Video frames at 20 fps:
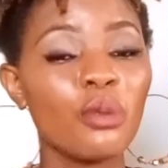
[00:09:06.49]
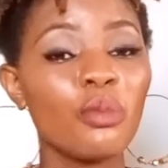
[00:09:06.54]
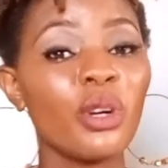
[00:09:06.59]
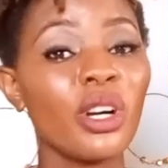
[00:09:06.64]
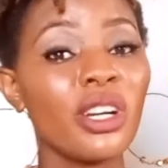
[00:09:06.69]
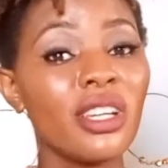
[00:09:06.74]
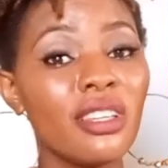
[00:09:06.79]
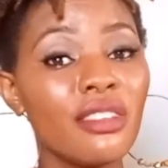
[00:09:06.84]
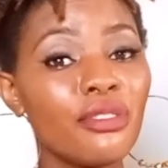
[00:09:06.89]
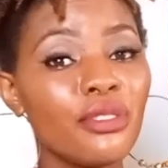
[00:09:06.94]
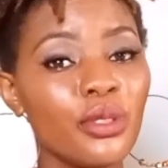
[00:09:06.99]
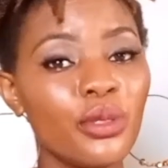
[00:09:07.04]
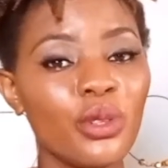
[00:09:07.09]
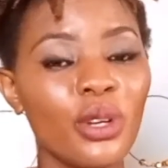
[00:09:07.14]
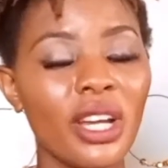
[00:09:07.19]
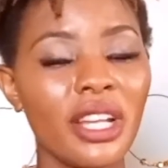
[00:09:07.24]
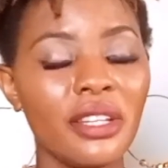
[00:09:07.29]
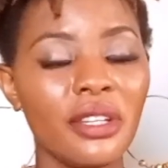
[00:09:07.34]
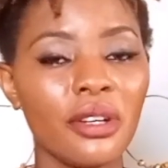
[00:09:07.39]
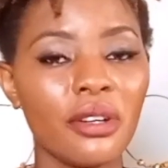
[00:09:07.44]
So but if you
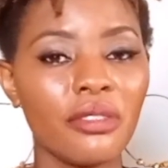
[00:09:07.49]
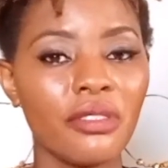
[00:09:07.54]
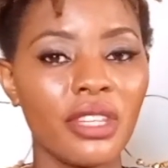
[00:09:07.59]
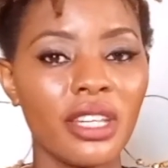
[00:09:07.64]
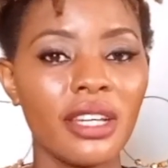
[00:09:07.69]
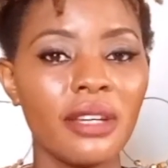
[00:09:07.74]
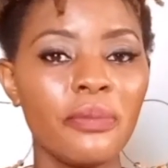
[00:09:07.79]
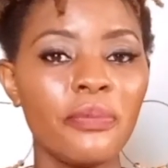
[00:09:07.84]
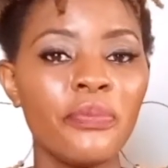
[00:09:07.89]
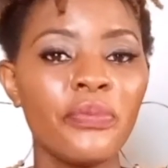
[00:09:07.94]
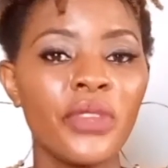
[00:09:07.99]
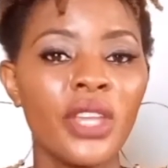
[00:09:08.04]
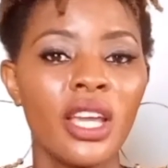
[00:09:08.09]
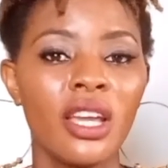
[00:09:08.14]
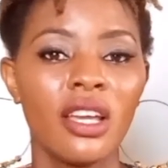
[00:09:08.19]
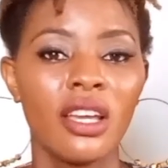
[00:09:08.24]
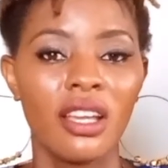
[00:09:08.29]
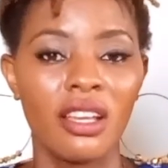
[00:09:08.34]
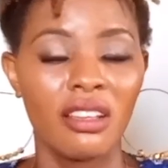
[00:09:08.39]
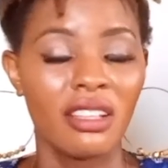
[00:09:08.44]
know any of them
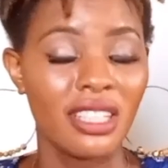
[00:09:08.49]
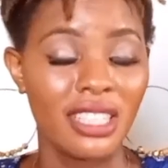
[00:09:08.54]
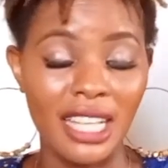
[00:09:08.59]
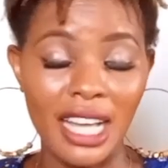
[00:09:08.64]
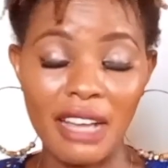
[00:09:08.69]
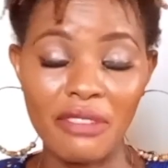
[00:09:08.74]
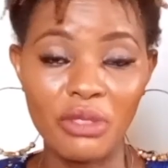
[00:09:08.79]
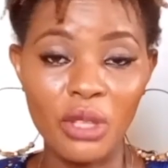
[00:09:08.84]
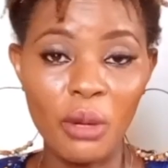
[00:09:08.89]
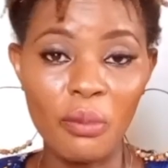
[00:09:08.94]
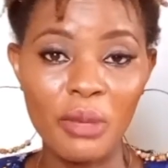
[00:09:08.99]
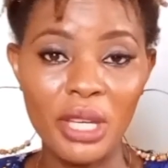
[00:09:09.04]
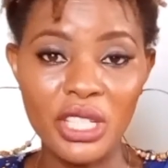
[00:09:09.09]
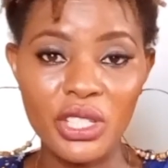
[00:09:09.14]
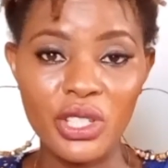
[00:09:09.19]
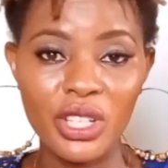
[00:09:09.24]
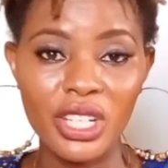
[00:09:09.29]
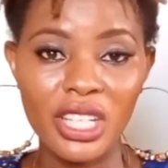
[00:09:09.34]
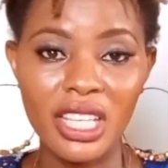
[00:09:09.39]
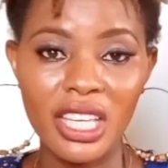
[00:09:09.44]
that I've not
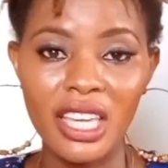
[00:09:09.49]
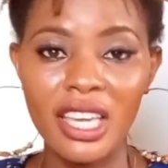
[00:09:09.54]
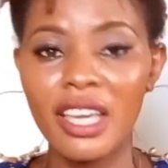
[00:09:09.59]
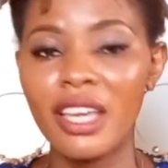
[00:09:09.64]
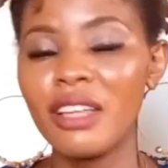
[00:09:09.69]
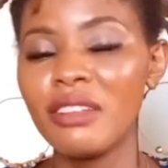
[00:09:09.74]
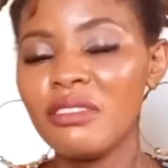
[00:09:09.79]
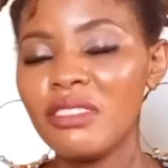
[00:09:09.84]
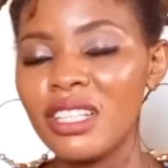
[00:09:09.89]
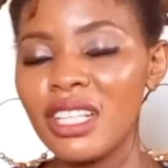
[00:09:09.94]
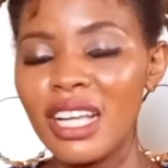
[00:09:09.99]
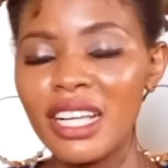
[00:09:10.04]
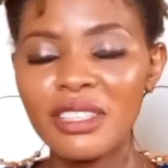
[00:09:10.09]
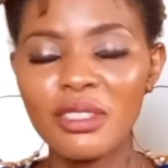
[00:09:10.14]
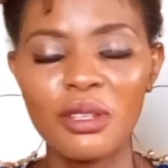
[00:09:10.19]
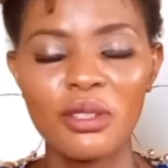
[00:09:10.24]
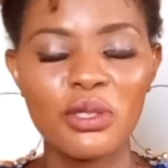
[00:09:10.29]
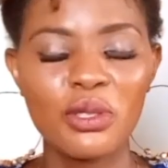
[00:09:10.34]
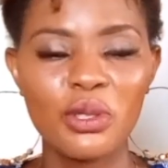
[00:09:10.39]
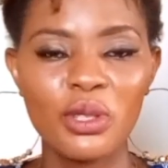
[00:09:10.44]
mentioned here,
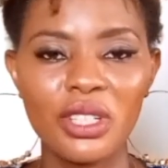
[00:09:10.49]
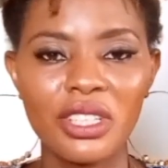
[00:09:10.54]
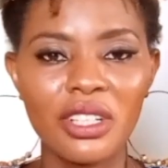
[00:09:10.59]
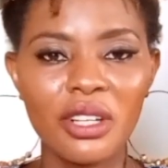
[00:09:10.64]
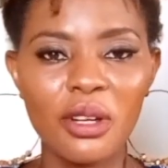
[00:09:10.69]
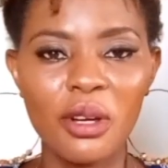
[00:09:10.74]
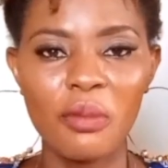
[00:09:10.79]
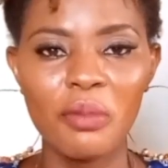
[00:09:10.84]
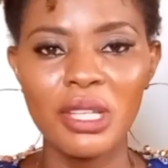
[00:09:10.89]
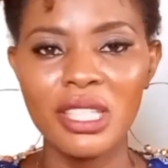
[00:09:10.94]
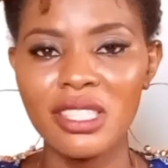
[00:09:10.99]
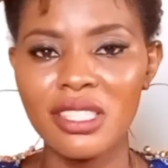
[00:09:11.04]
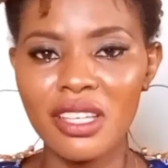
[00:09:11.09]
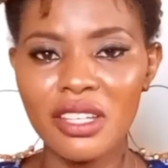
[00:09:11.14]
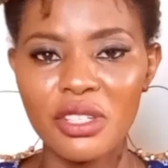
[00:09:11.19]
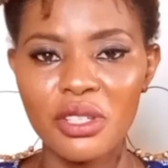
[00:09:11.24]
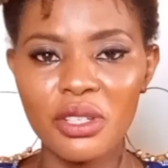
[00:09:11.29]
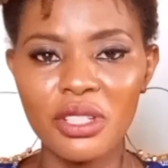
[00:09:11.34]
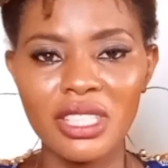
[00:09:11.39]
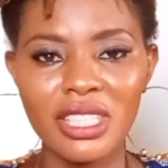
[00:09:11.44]
let us know in the comment
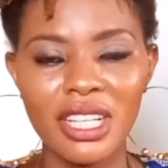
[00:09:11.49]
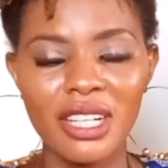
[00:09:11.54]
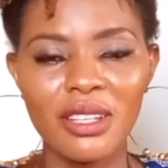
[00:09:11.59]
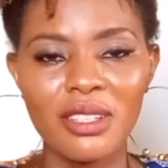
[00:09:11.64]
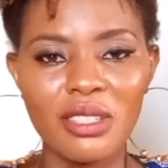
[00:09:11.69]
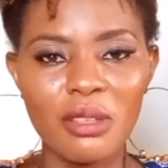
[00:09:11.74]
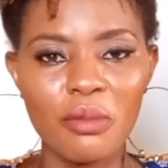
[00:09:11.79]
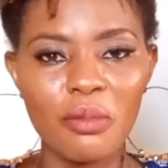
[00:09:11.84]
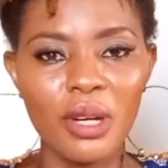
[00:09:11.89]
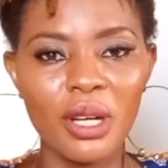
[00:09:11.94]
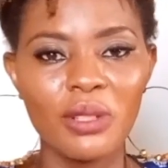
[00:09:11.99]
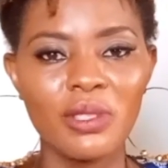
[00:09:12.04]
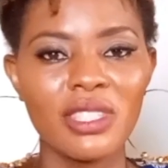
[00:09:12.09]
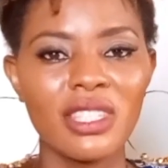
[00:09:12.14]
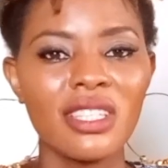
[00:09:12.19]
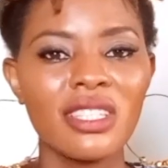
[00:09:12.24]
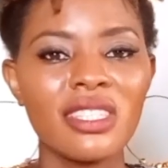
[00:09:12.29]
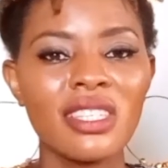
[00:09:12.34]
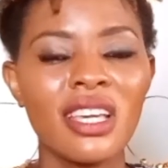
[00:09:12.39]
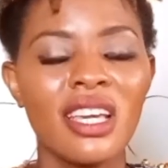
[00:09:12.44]
section. Tell us
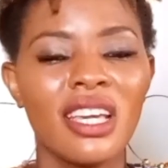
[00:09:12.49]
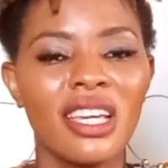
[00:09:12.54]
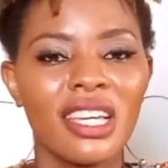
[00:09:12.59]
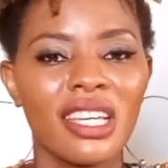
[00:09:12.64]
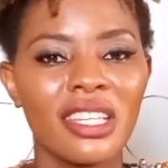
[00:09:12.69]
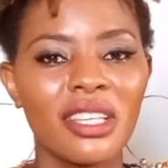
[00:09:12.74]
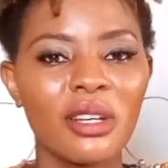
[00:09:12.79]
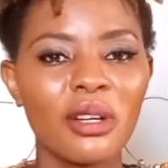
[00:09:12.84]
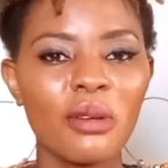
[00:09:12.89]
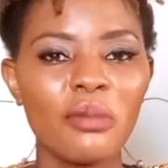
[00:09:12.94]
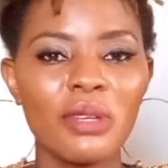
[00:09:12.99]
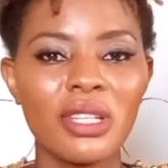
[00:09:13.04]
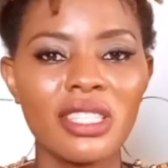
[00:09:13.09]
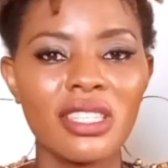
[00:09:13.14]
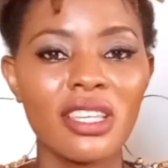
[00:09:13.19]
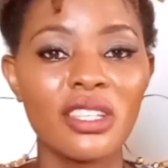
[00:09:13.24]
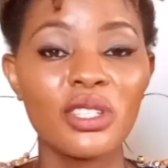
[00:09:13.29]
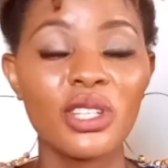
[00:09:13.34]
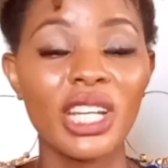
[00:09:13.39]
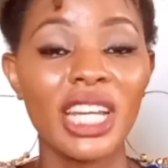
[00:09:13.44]
about it in the
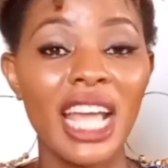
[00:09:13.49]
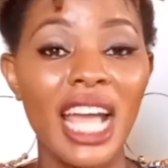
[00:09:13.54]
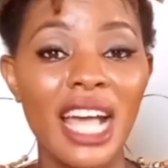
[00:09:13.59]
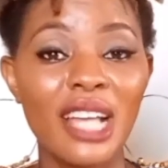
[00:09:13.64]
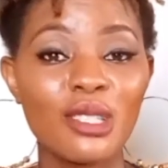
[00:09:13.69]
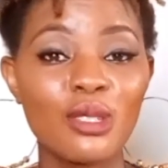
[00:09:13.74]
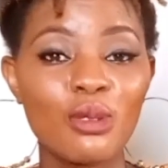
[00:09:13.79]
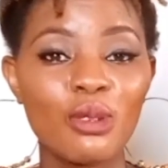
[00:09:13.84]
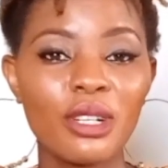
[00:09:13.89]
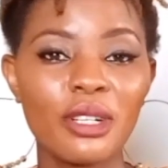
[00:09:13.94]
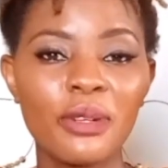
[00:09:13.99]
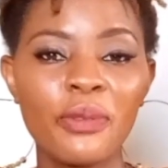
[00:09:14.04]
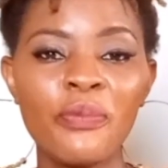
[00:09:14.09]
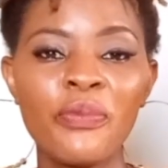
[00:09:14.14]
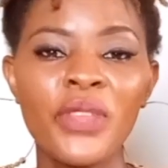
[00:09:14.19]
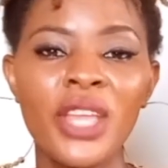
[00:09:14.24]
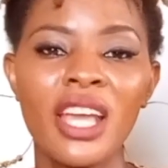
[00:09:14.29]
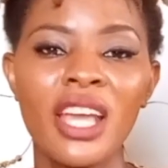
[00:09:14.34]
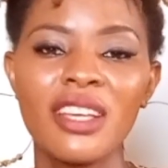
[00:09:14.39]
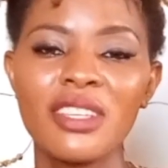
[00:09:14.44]
comment section as
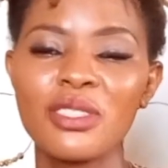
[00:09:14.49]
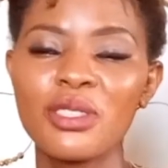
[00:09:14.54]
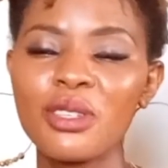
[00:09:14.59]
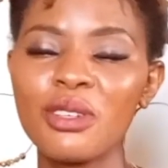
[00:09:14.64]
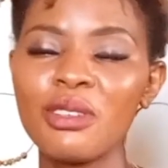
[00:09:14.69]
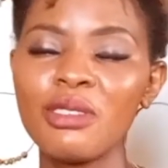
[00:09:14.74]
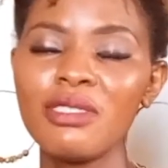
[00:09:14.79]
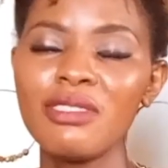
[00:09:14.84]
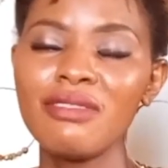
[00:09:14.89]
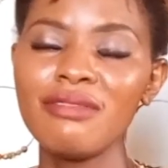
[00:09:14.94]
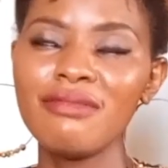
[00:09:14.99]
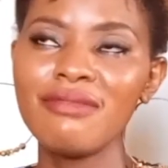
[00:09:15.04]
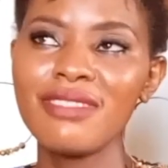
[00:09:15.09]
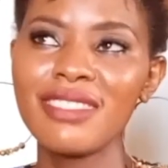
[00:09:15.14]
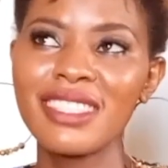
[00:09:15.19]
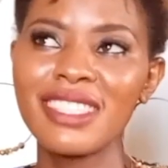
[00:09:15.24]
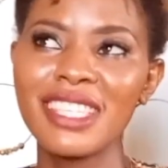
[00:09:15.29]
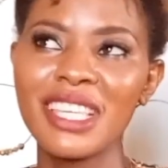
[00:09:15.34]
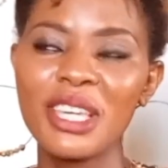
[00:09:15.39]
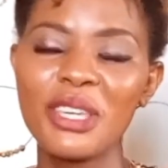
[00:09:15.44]
well. So
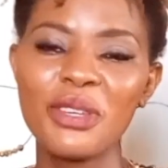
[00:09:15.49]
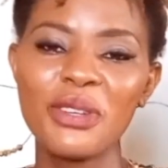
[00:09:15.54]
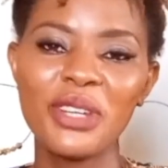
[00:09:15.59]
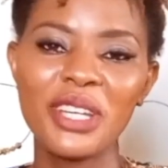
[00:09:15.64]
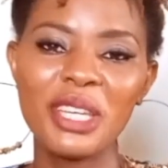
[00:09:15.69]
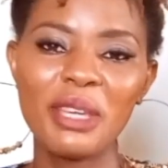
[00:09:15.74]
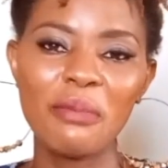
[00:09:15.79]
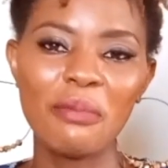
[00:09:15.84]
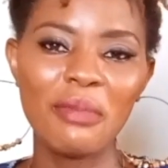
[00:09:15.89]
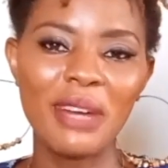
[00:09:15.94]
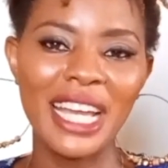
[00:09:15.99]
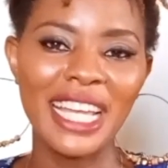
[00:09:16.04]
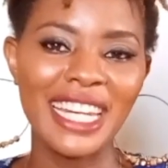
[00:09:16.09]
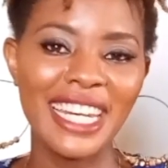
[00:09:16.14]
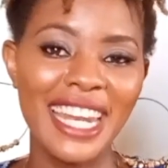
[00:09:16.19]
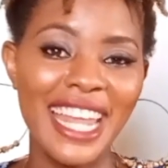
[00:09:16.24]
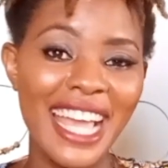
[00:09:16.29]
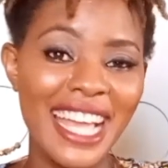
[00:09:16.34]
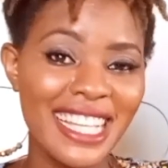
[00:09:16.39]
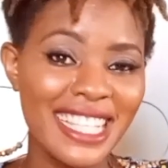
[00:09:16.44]
see you in my
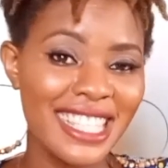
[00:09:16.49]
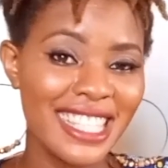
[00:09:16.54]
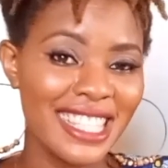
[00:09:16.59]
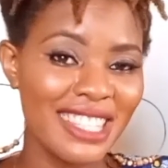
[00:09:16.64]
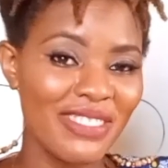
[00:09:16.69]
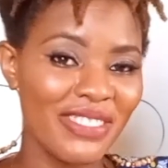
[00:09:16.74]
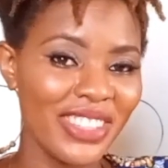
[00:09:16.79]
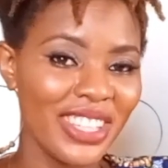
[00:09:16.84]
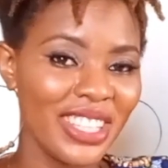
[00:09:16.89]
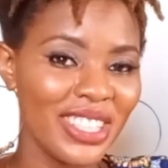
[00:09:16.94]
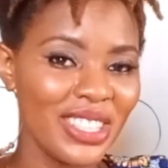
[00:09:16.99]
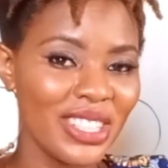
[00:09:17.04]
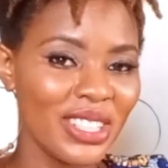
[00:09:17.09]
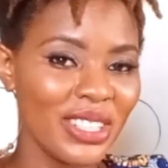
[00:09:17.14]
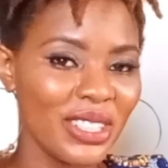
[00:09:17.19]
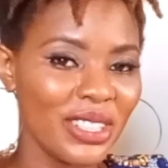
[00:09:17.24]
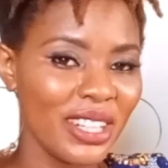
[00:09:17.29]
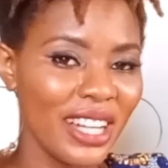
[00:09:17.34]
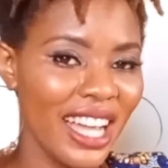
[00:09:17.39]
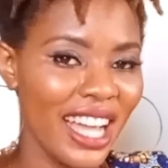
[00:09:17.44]
next
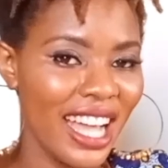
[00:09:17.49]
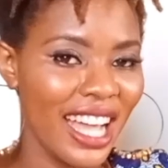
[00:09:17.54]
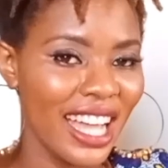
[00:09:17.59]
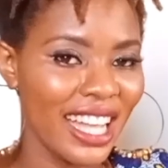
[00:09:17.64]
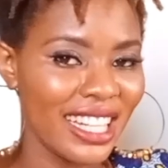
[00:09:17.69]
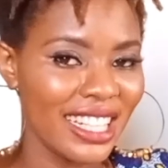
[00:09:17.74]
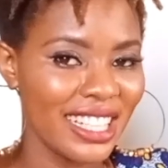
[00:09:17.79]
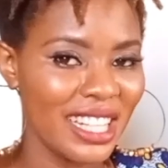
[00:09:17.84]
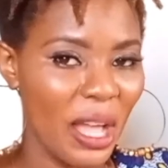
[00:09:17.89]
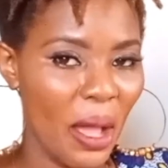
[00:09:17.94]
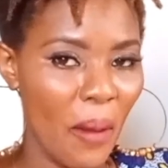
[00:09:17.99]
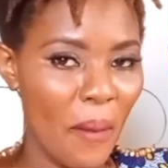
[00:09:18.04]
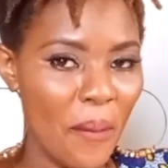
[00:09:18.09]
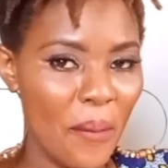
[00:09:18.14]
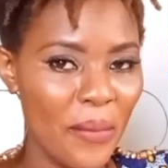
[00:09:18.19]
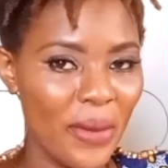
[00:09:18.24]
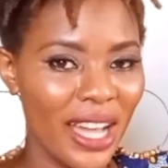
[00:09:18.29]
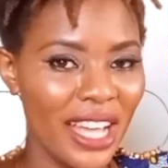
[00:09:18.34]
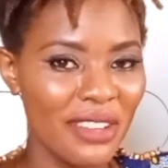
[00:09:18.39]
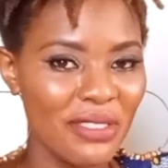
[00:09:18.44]
video, and
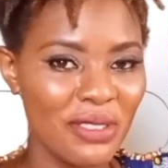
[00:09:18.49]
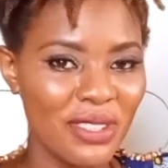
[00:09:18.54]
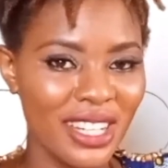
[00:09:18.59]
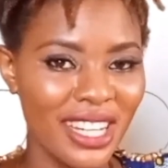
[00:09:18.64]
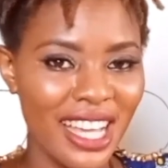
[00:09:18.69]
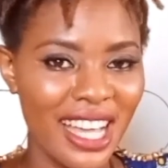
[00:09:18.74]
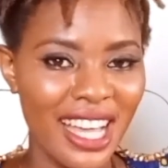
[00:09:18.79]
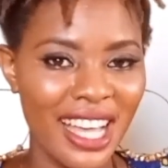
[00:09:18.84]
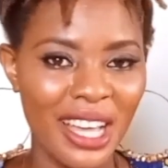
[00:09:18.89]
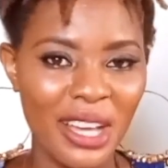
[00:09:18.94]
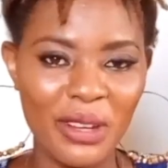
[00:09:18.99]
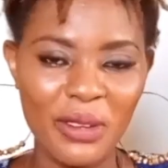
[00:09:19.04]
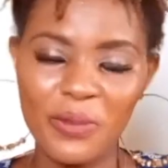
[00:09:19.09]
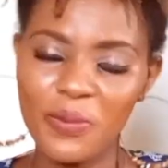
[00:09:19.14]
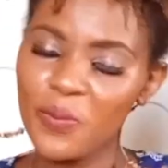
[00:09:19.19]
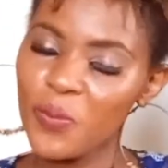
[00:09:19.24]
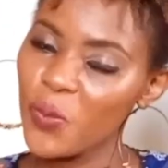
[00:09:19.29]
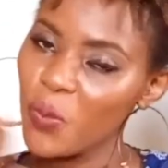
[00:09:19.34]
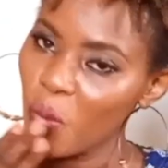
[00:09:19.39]
bye for now.